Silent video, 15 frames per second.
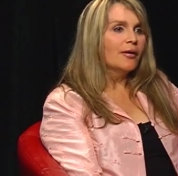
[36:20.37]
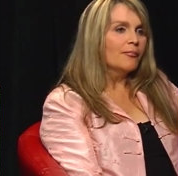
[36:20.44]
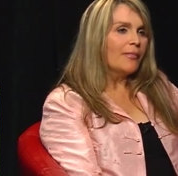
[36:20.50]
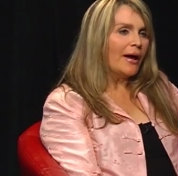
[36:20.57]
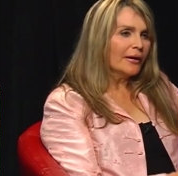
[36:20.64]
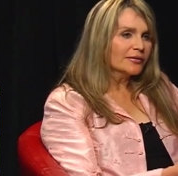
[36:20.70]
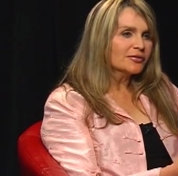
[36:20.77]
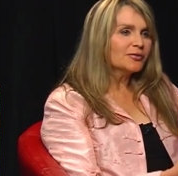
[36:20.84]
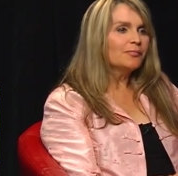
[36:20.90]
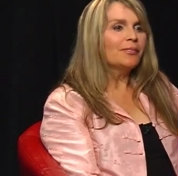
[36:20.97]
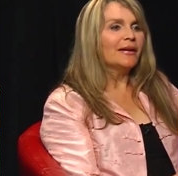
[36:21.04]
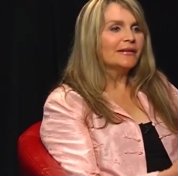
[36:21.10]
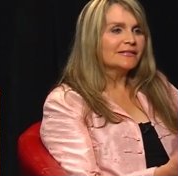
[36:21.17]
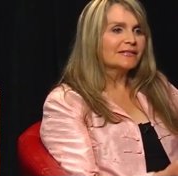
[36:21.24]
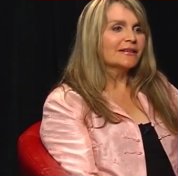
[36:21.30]
back to
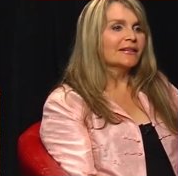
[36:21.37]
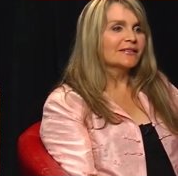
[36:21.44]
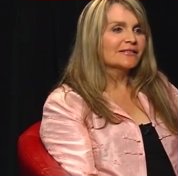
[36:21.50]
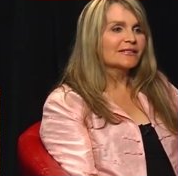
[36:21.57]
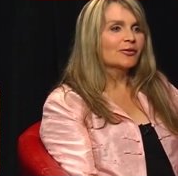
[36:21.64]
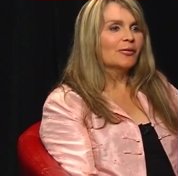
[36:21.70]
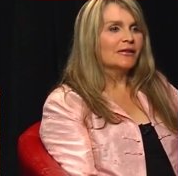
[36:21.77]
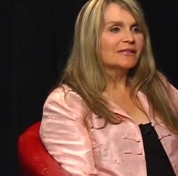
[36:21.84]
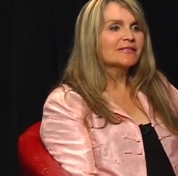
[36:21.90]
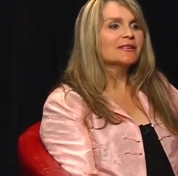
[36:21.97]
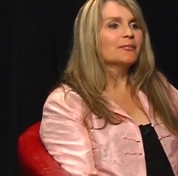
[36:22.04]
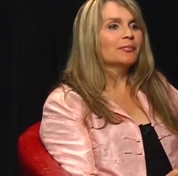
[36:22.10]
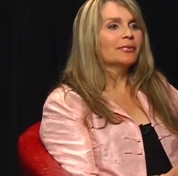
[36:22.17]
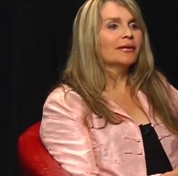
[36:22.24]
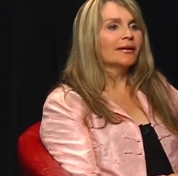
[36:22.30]
basics, quite
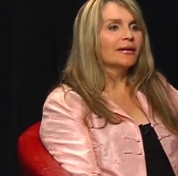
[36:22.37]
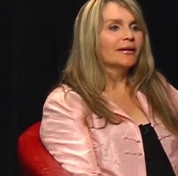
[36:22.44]
simply.